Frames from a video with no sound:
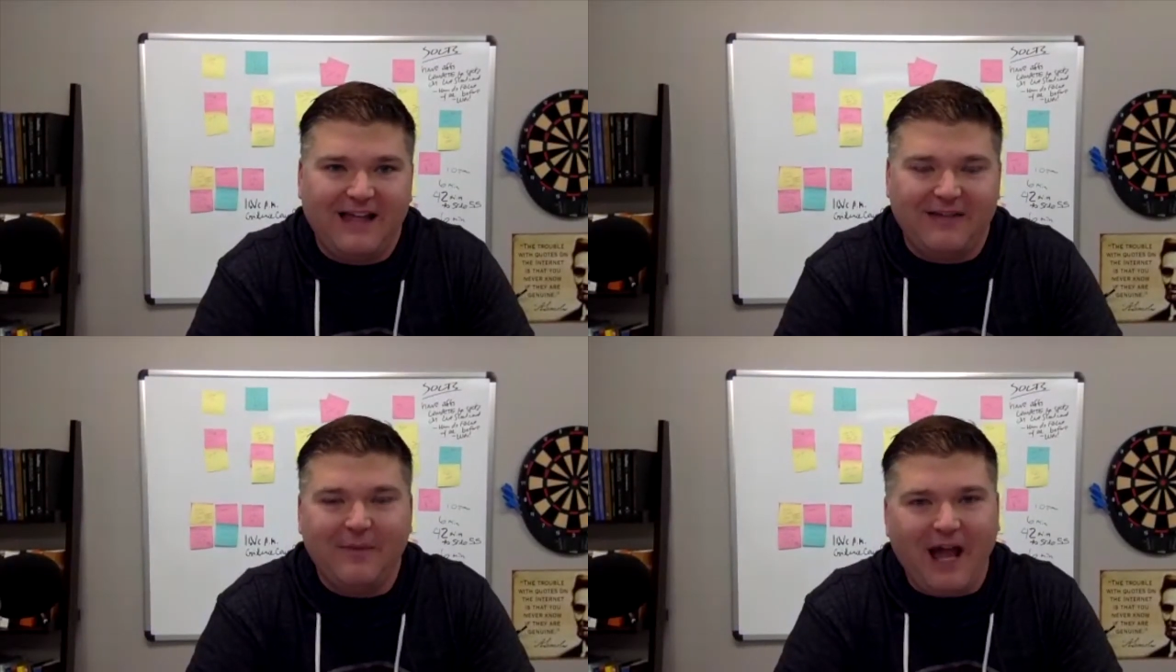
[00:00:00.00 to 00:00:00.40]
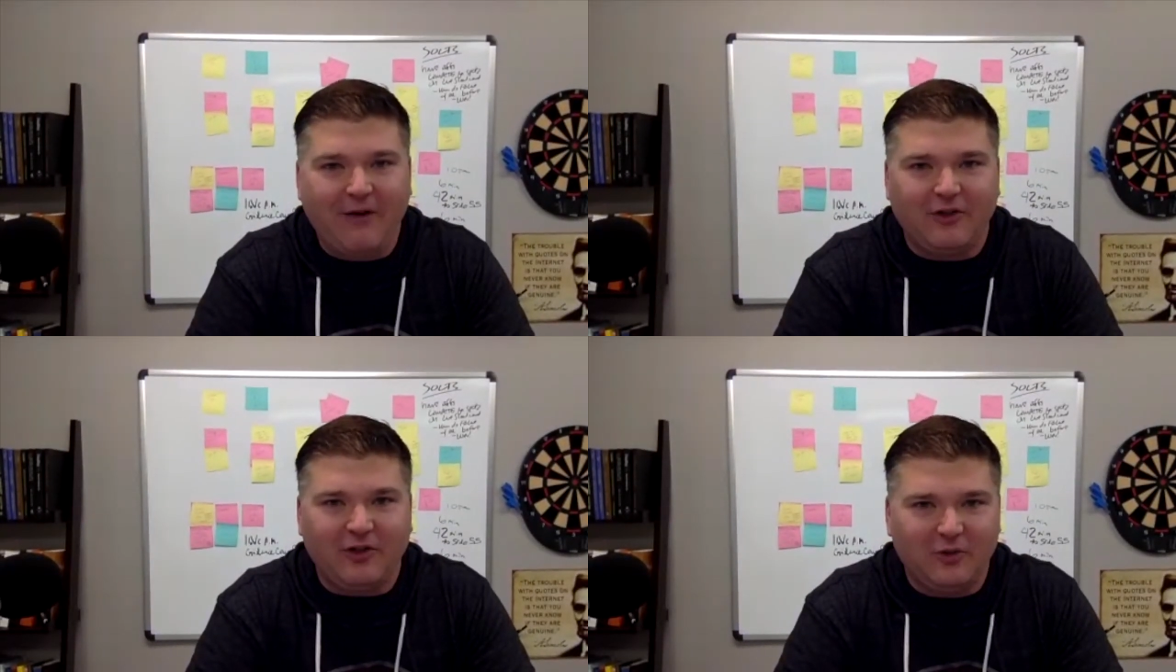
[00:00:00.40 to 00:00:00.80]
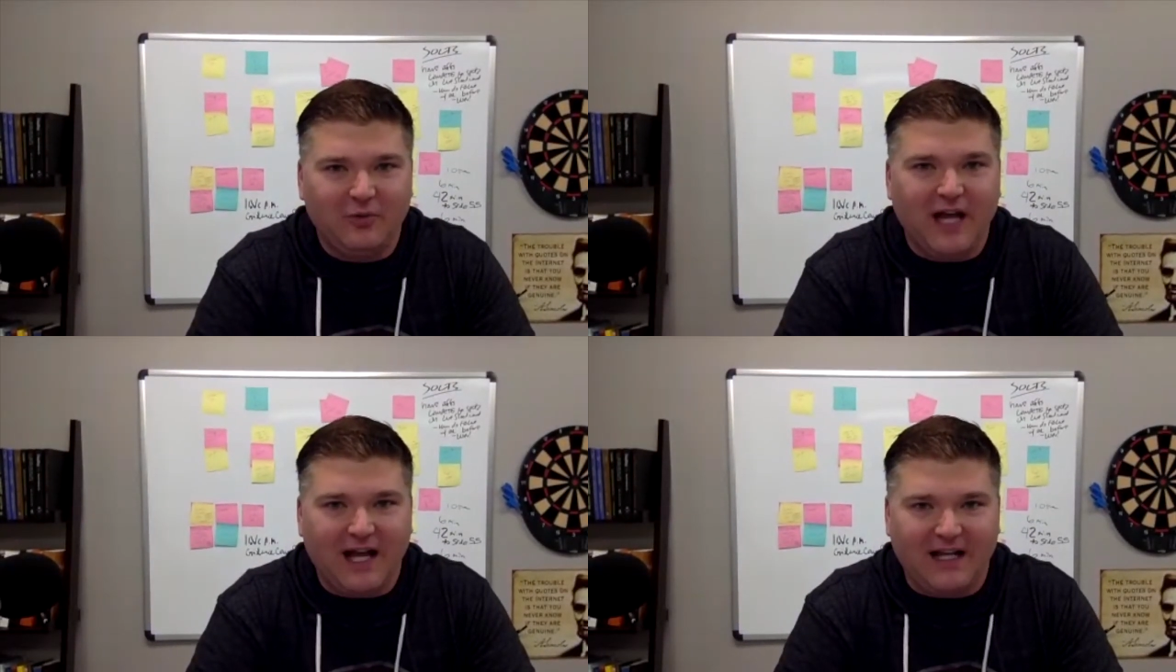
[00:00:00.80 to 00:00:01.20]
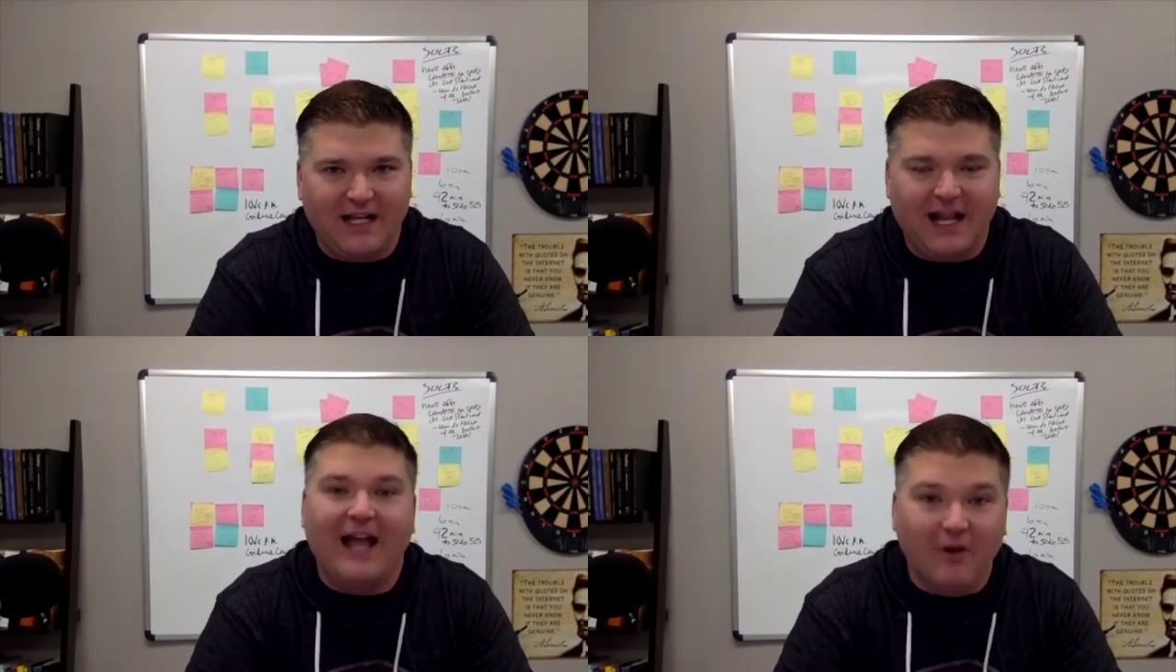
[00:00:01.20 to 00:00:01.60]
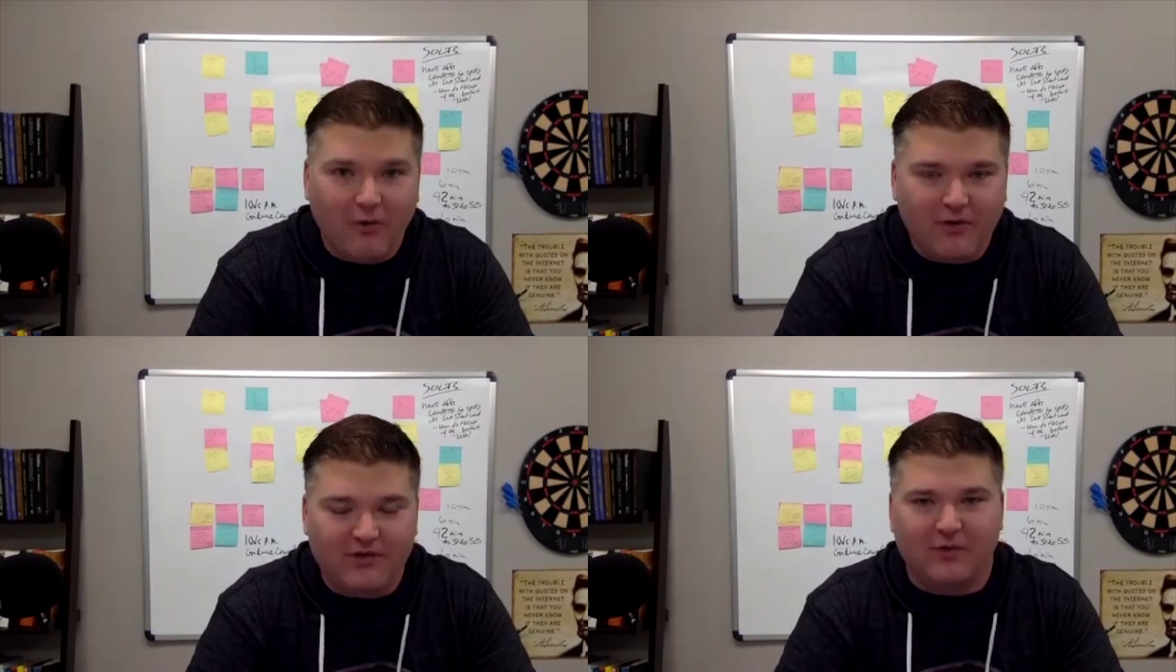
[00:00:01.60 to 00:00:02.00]
Tell me how you got in. I
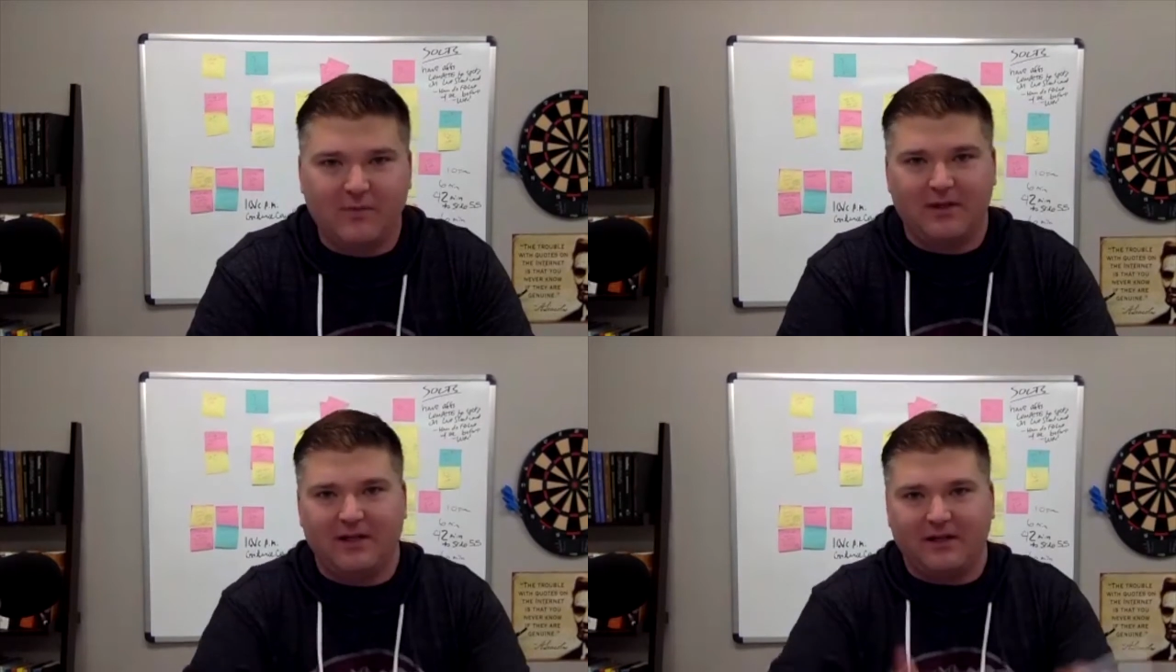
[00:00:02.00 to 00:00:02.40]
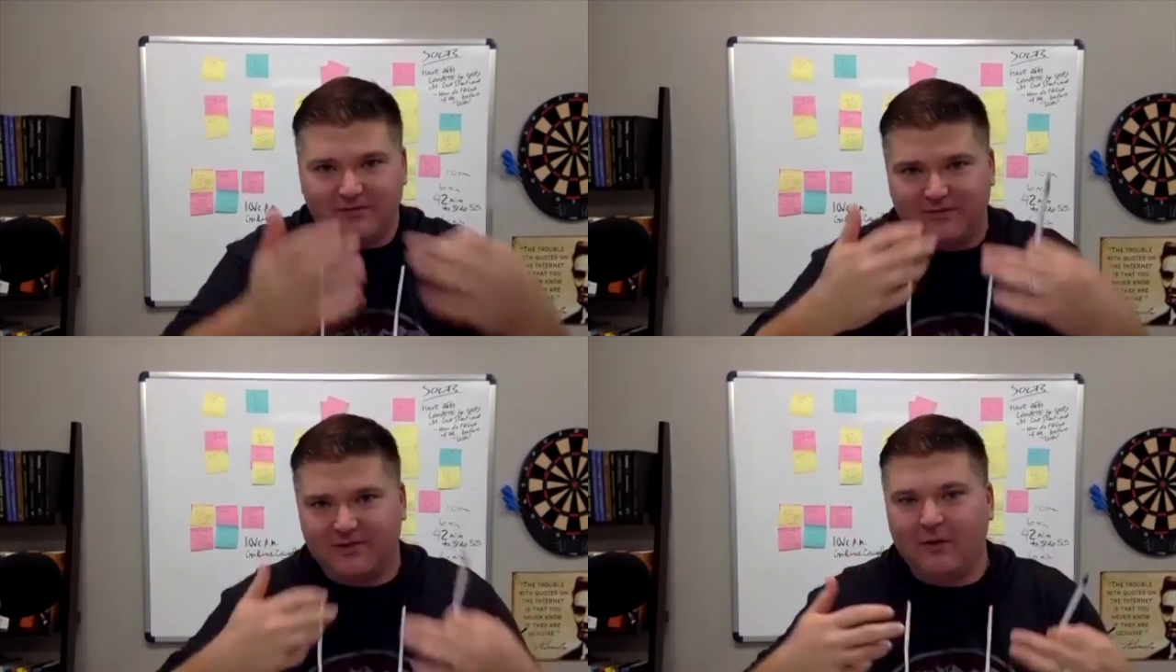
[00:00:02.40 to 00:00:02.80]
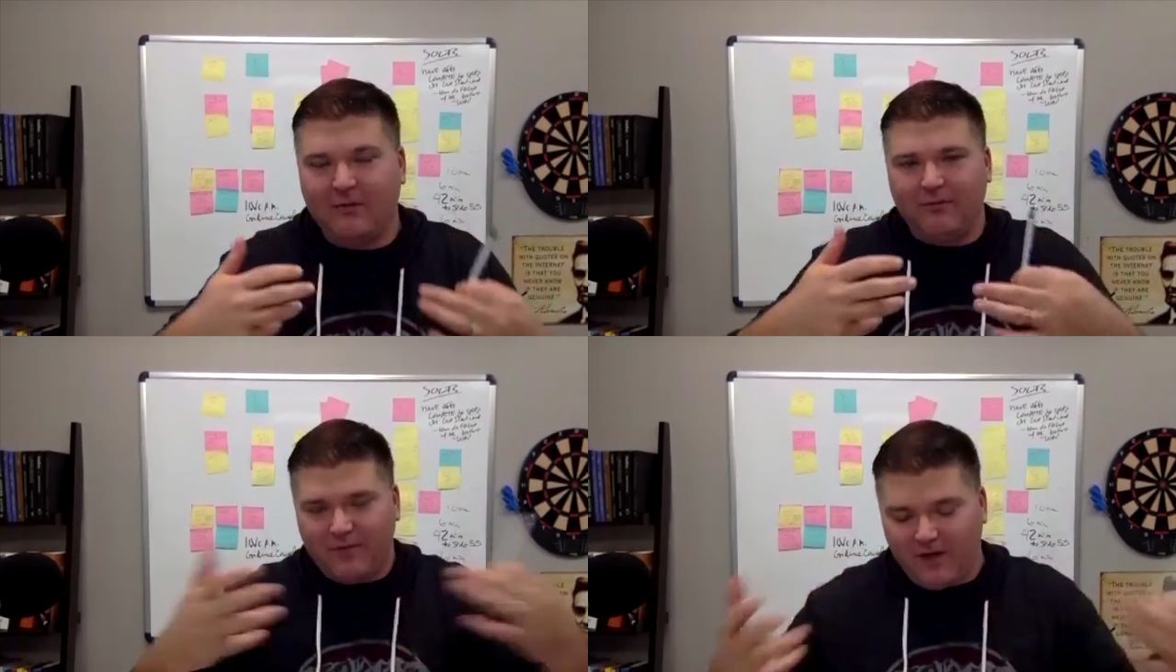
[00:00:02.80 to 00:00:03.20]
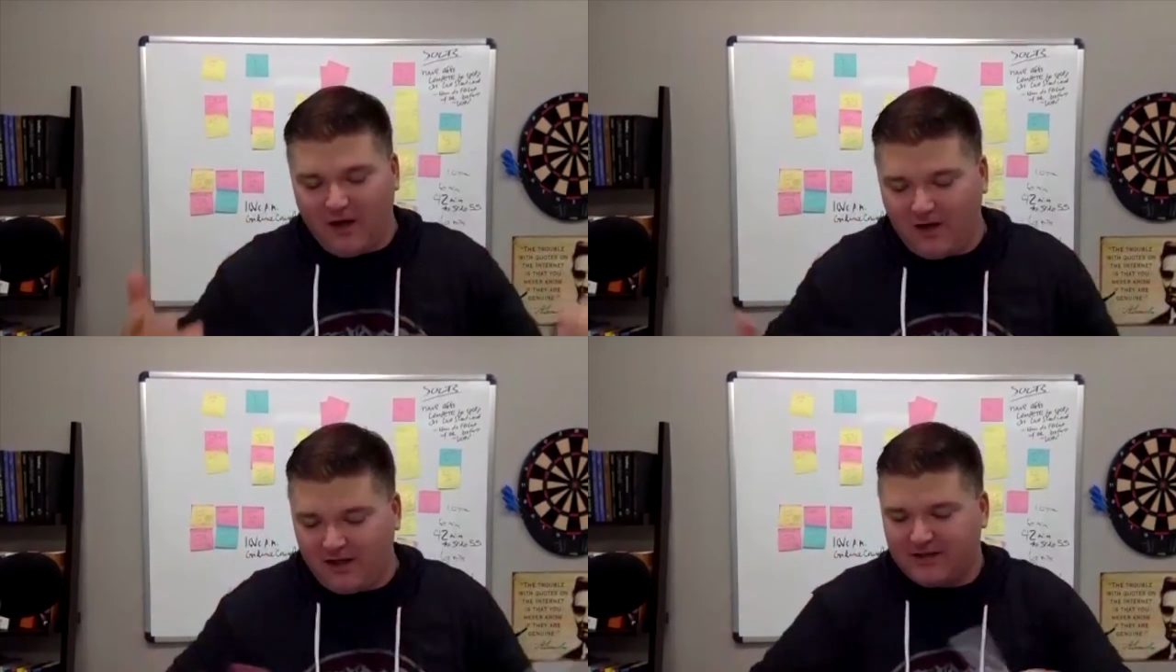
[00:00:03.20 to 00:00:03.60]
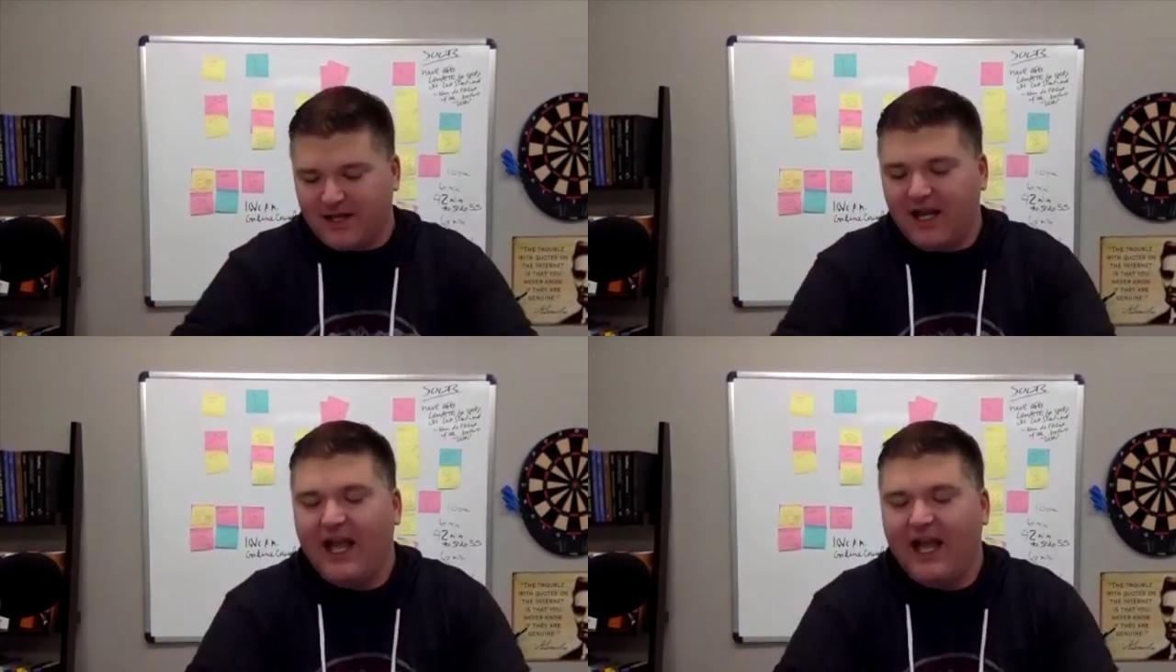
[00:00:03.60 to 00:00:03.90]
know the story, but tell the audience